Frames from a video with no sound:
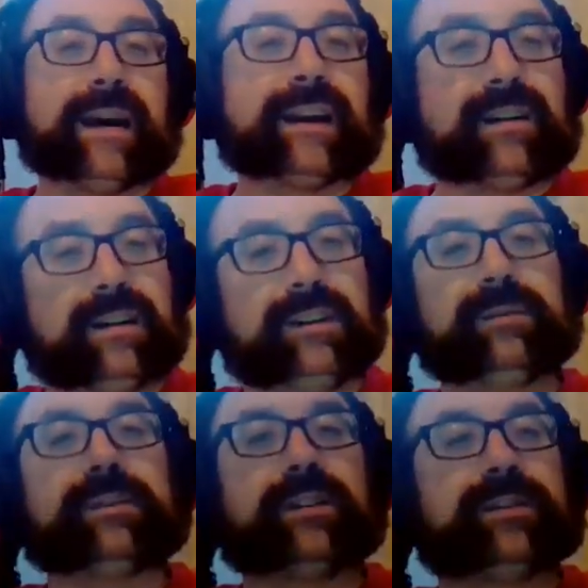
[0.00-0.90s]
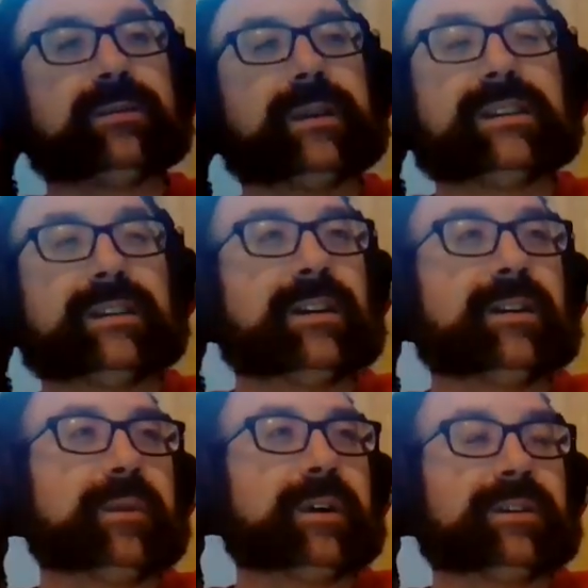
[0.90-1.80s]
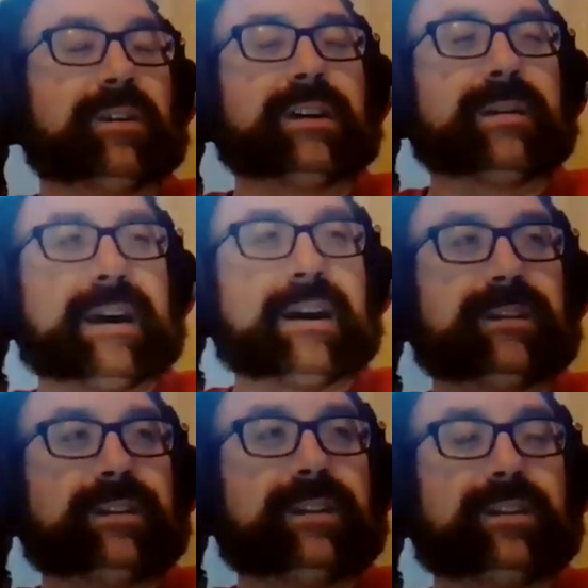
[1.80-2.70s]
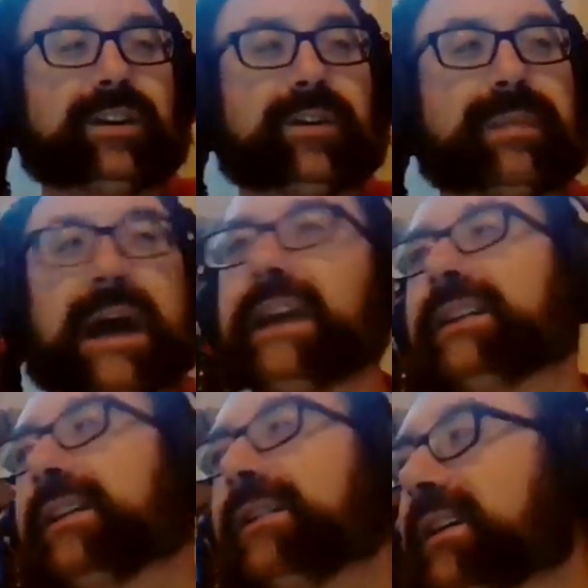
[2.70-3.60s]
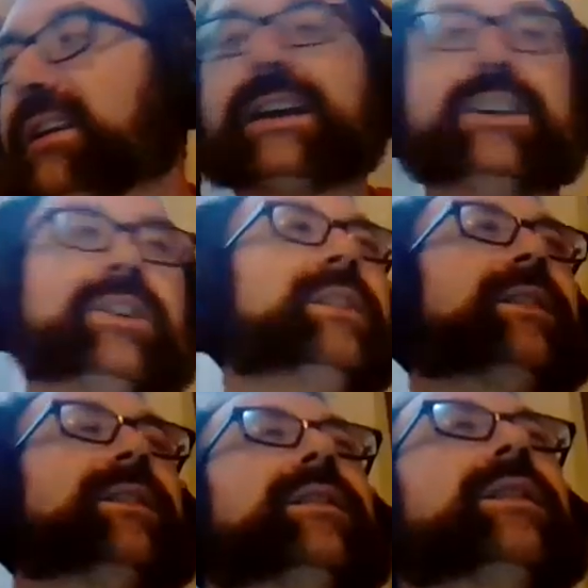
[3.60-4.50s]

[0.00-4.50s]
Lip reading: back on. She was on 2 weeks ago. We're going to talk about Joe Biden and the election and